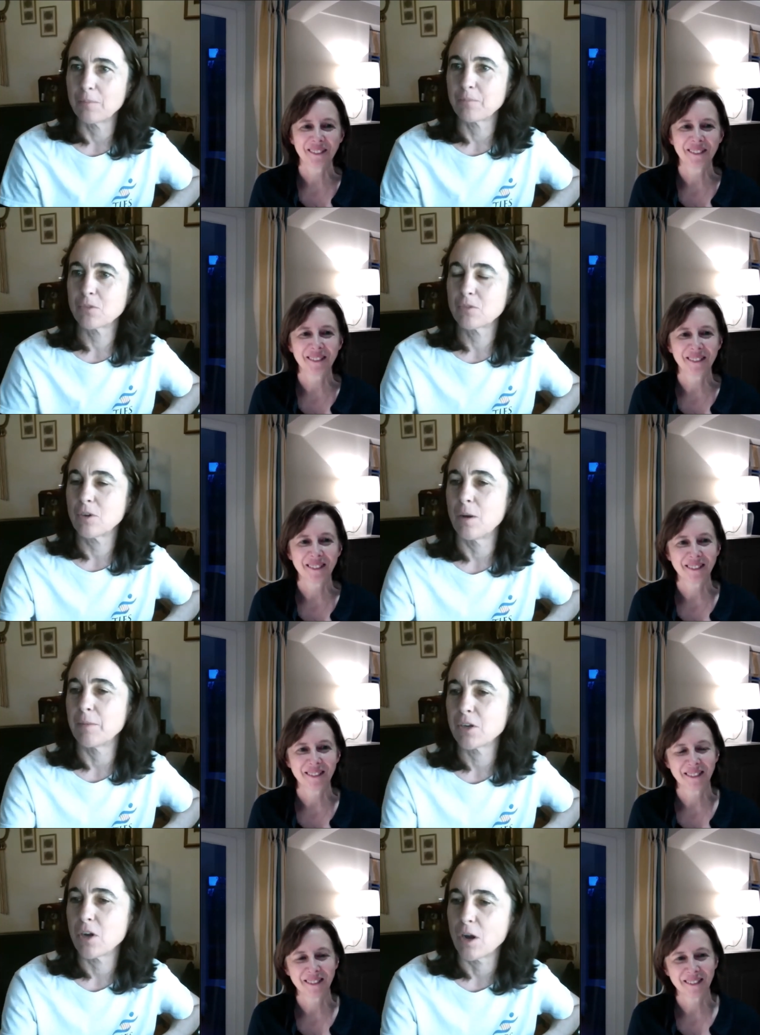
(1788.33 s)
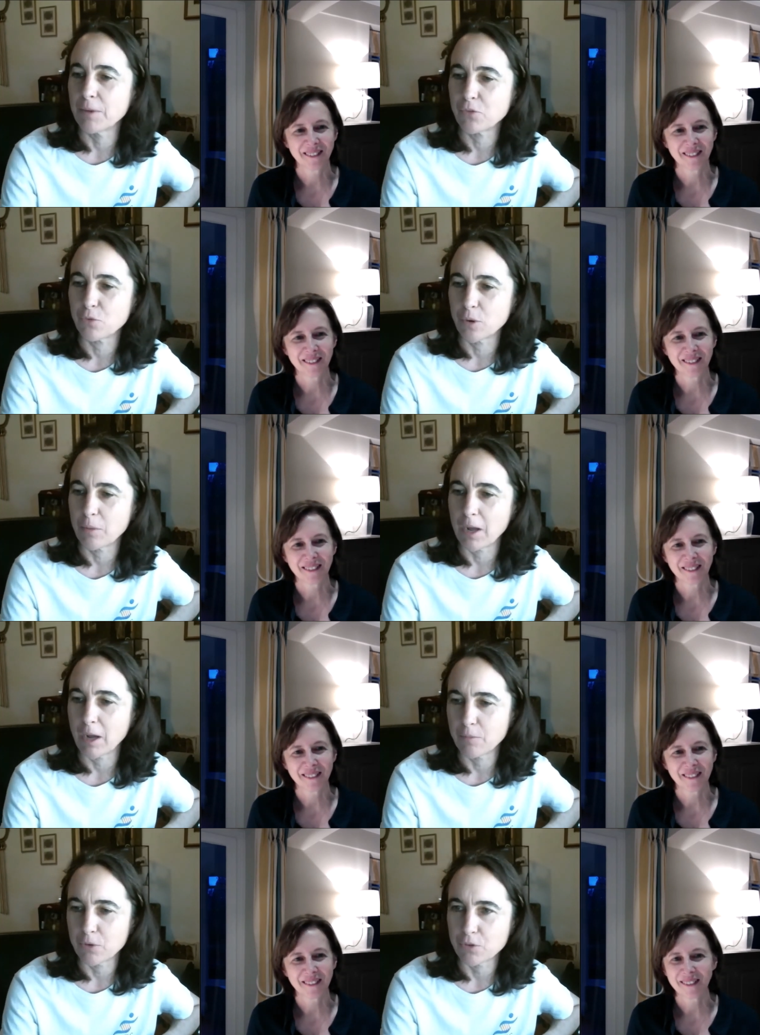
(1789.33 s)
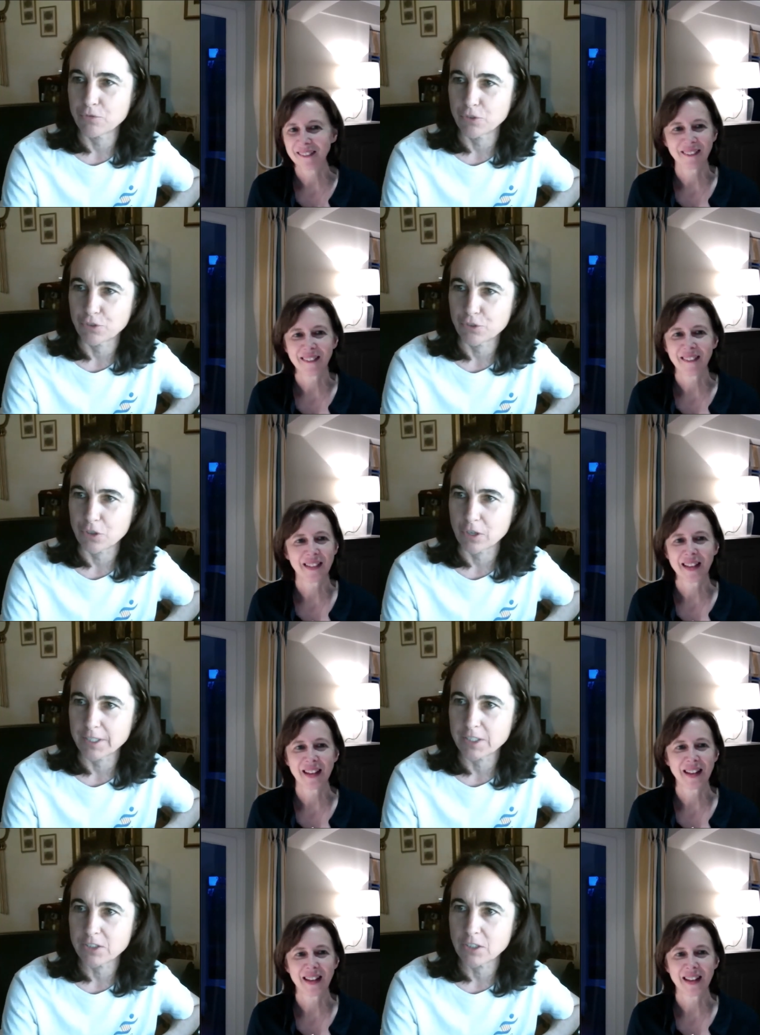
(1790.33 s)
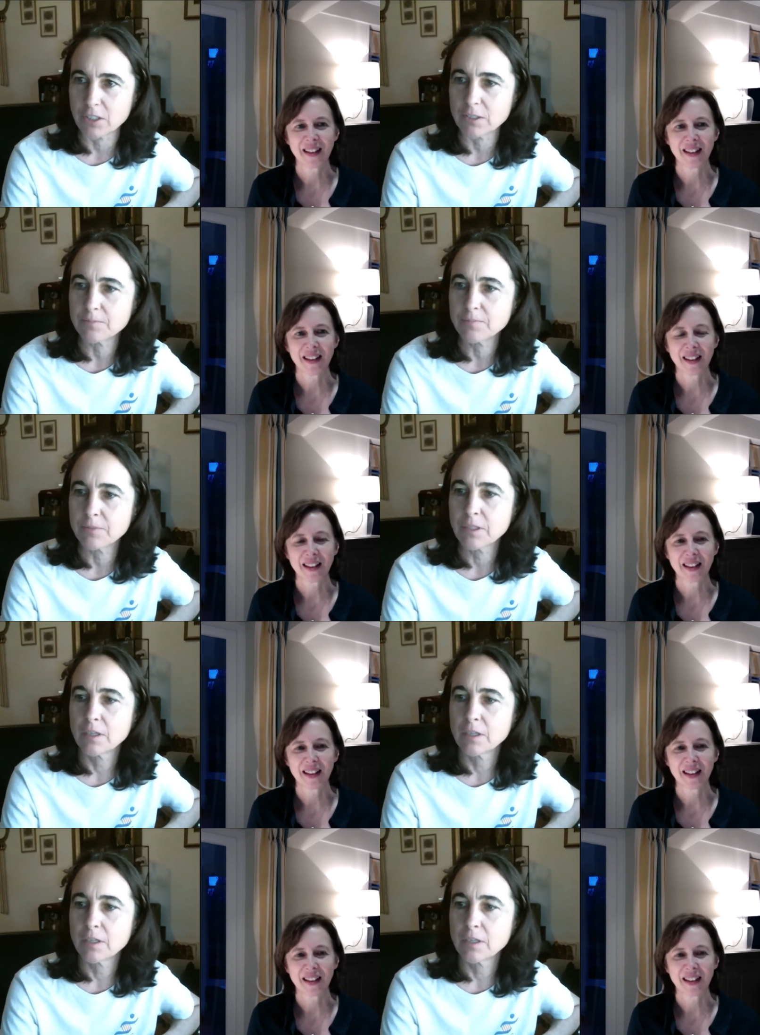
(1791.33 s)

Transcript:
Speaker 1: the most common comments were about how beautiful your drawings